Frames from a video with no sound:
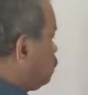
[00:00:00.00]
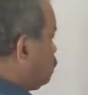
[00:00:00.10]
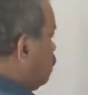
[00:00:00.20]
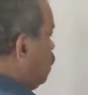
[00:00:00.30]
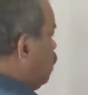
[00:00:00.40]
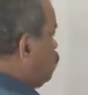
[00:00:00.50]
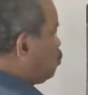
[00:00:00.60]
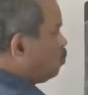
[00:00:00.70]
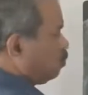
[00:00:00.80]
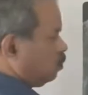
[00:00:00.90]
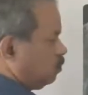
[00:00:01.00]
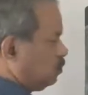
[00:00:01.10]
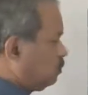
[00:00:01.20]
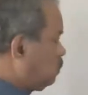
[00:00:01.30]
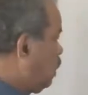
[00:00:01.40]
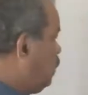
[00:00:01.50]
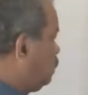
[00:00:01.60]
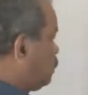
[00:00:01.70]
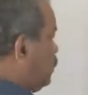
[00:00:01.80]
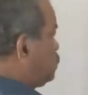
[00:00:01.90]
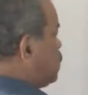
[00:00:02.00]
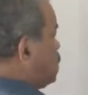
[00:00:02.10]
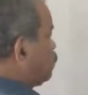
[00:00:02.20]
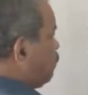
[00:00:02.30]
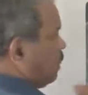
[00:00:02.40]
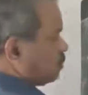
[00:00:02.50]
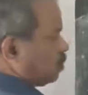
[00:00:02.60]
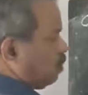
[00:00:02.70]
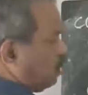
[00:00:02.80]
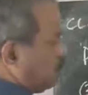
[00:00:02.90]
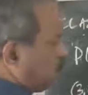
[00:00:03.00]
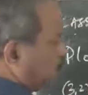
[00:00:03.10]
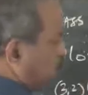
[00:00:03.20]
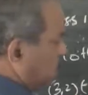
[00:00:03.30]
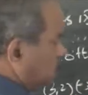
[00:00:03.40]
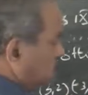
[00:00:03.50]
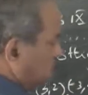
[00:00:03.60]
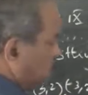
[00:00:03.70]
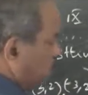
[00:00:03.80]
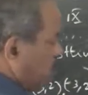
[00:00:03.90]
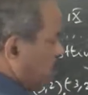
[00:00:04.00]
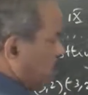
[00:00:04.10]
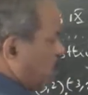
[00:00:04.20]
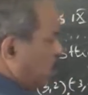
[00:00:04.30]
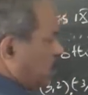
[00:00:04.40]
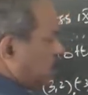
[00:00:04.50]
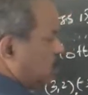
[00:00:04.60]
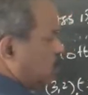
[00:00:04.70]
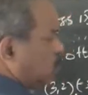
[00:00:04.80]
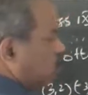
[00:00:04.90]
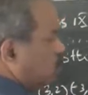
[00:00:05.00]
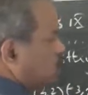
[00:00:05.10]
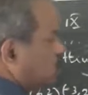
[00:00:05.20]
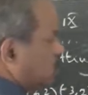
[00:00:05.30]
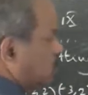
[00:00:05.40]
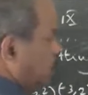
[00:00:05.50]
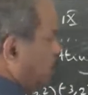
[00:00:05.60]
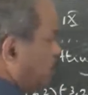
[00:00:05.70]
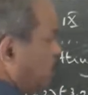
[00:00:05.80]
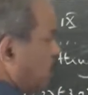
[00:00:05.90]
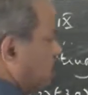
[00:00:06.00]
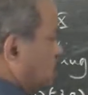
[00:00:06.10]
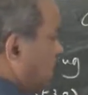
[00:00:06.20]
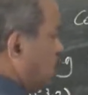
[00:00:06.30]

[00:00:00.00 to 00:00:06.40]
3, 2. 3 stands for x coordinate. That is from origin to 3. 3